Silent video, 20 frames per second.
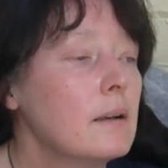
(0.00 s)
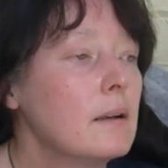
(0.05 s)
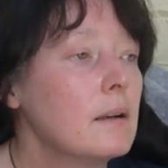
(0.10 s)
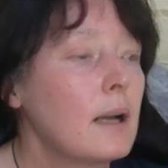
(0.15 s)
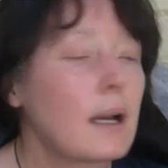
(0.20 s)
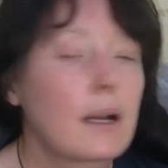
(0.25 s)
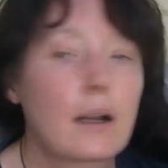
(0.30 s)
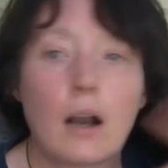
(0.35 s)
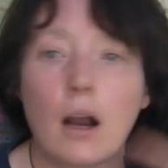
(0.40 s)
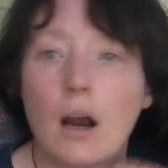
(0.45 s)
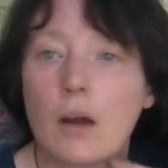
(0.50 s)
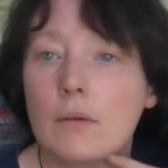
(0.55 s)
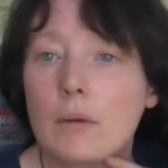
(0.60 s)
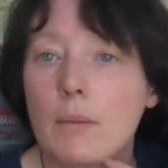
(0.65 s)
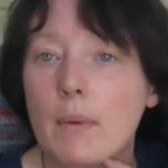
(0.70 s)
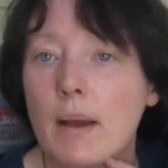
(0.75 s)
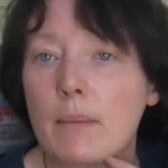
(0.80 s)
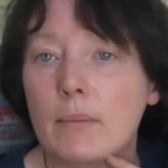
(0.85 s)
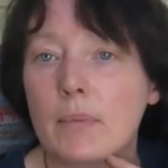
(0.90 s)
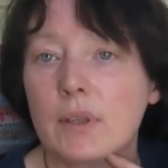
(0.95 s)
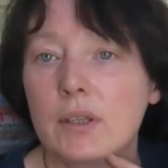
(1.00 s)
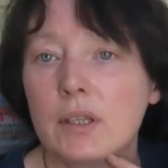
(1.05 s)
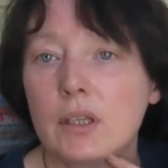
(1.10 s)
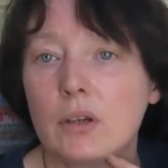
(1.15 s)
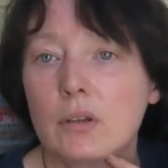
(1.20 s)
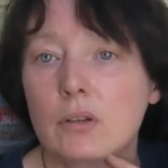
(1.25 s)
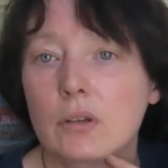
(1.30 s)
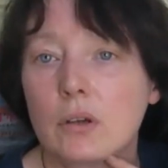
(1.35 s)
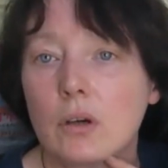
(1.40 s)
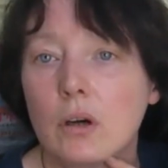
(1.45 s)
I can't remember the
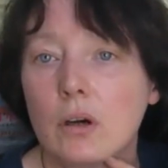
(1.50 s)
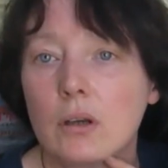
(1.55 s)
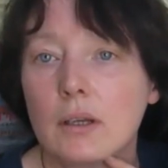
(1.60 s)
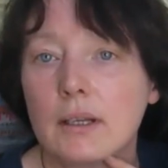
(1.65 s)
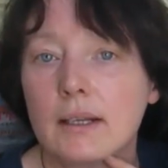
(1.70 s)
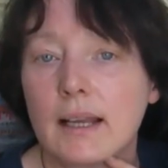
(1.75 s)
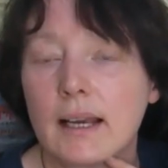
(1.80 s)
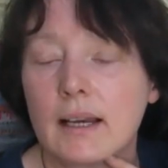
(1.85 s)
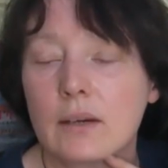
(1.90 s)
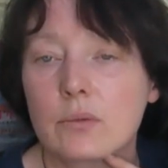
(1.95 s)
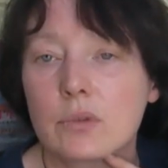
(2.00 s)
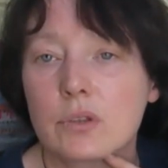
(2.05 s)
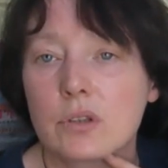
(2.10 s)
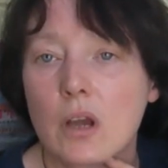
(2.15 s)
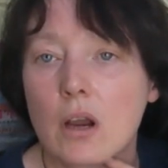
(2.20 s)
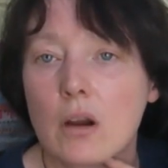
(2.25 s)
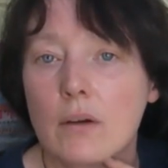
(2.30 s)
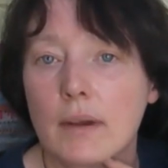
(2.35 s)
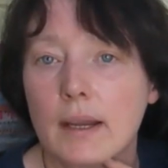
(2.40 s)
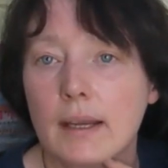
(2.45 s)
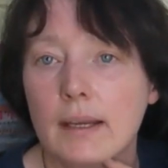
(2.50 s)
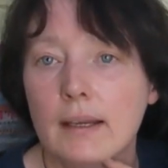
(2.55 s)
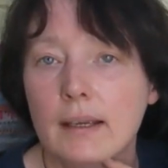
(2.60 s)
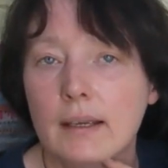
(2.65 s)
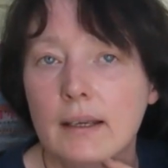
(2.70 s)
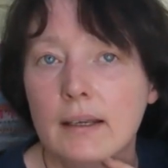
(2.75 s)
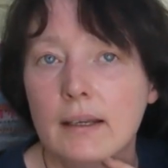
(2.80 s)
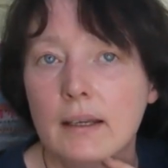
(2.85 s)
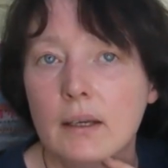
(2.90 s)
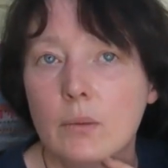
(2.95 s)
other colour now, sorry.
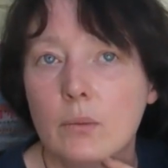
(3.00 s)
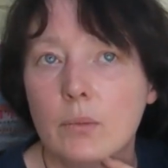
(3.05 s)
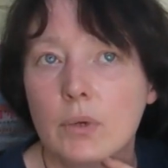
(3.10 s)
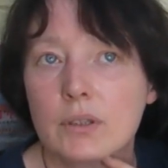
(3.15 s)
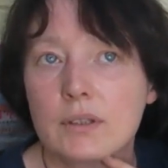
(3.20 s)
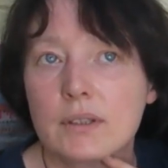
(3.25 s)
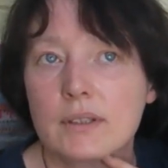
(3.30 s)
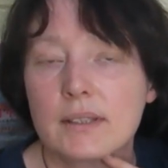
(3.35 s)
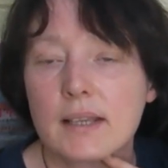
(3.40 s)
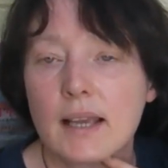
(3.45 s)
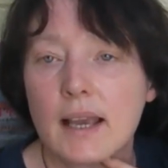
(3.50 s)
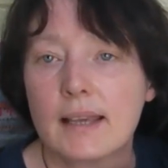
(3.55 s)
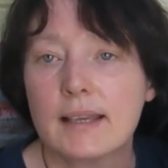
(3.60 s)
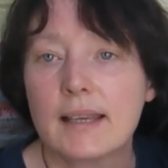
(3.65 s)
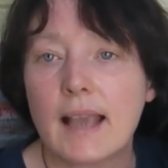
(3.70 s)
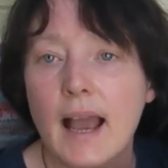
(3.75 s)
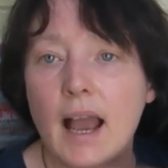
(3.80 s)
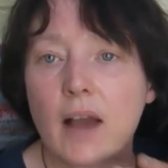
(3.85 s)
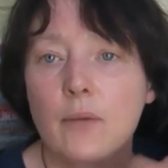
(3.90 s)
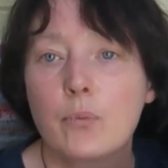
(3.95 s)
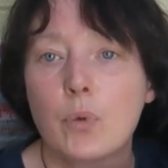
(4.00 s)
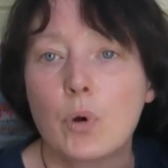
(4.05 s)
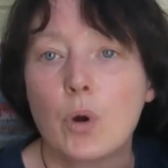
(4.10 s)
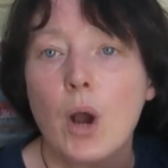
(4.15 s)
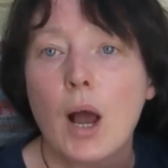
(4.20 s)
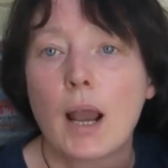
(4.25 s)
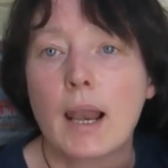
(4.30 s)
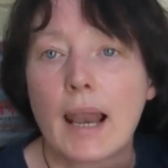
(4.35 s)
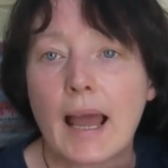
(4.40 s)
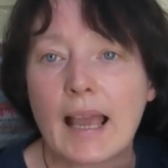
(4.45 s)
But yeah, I
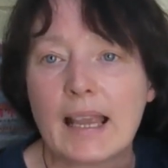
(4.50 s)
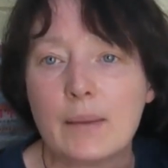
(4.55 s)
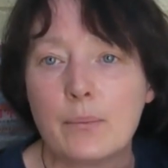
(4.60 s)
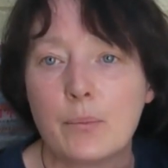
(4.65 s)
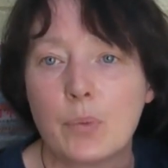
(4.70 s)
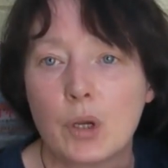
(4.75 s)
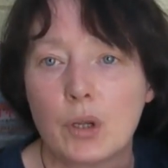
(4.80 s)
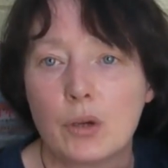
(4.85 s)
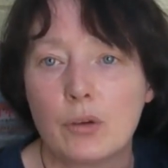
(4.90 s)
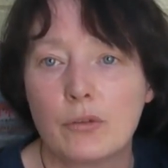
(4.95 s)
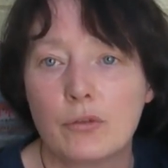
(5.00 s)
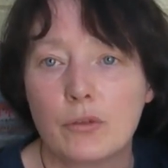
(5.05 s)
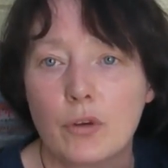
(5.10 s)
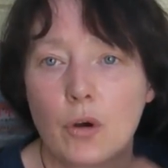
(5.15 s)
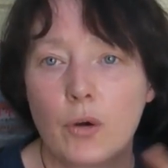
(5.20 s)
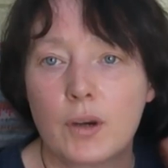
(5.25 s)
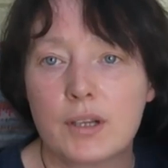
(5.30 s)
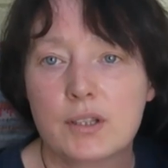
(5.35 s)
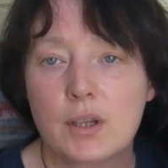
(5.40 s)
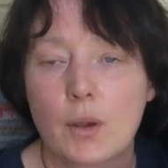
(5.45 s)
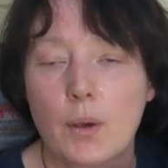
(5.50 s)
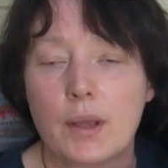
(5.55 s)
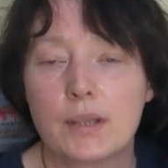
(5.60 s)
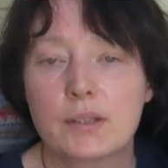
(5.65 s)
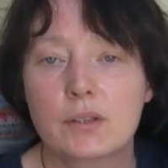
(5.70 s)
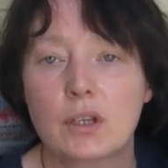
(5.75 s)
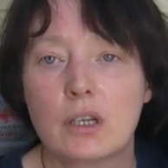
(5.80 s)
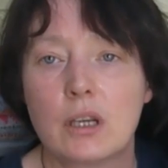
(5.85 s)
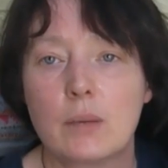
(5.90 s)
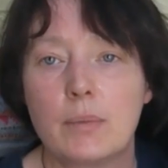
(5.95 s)
bought a light blue for it, so
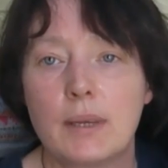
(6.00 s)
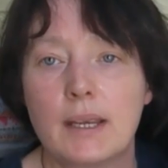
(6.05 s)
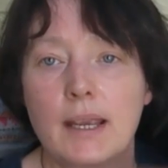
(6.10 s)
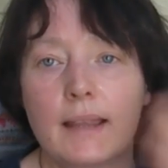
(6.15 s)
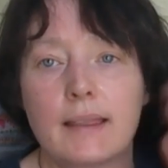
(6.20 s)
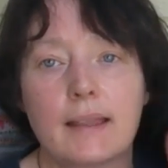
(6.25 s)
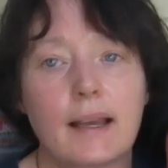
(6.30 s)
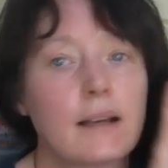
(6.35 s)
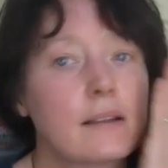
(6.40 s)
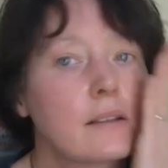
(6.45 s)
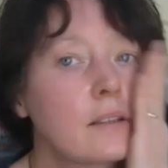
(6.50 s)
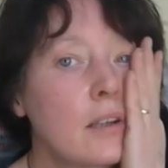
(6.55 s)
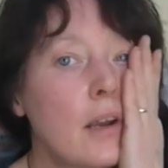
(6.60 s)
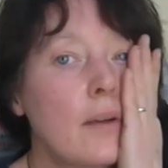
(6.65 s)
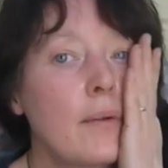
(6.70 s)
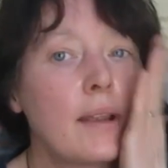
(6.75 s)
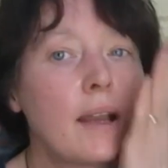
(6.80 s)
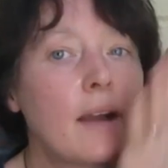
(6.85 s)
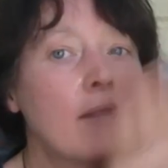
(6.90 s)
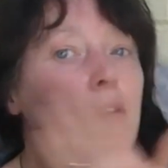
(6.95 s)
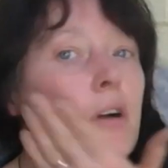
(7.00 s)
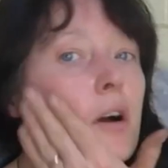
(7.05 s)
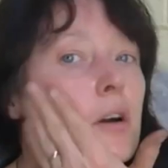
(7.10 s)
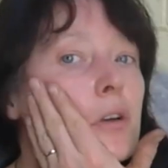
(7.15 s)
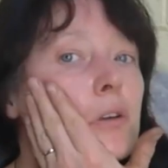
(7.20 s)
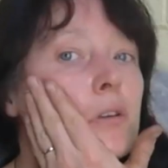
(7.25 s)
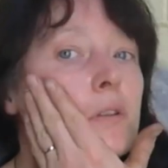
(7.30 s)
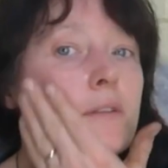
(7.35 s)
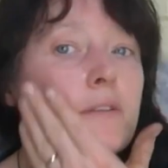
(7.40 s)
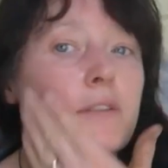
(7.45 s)
it's going to be in that. Sorry, I've
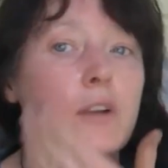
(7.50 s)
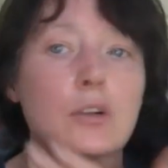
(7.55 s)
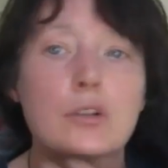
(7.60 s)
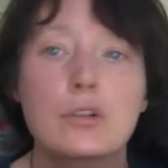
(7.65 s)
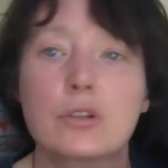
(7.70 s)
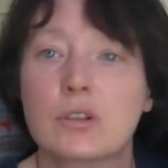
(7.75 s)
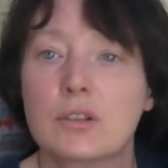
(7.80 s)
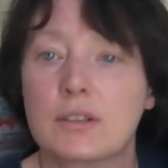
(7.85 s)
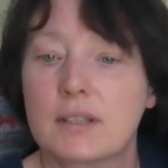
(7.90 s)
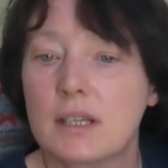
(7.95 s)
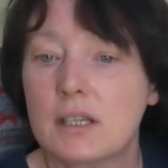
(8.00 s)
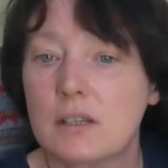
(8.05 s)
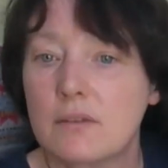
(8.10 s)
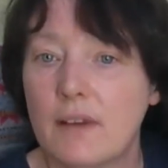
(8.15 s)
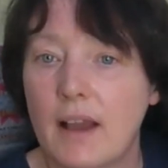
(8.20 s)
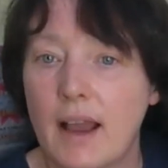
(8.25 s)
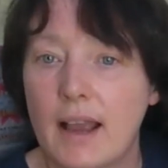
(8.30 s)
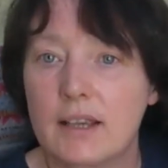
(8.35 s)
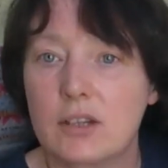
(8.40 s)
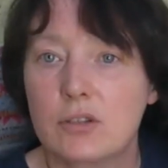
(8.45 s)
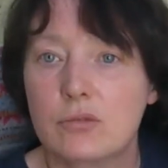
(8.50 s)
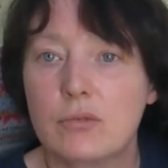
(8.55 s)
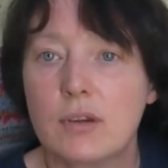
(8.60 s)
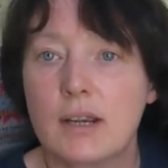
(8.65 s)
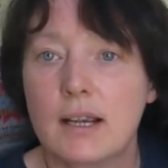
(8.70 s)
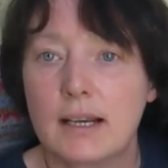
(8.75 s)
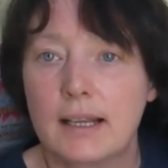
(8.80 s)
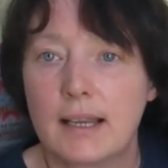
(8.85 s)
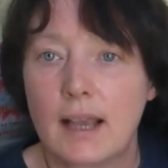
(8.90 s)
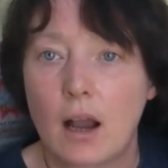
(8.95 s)
gone all flushed because this fire's
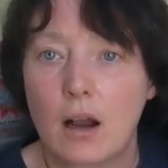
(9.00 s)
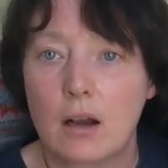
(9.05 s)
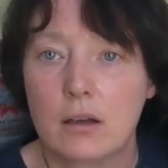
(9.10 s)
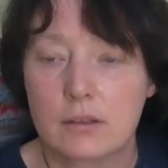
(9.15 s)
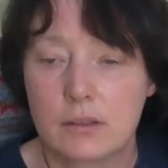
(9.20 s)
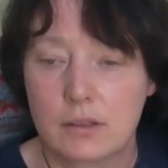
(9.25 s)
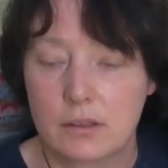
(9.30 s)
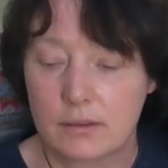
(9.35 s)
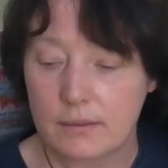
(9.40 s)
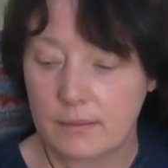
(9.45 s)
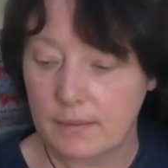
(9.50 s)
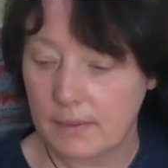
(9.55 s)
really hot.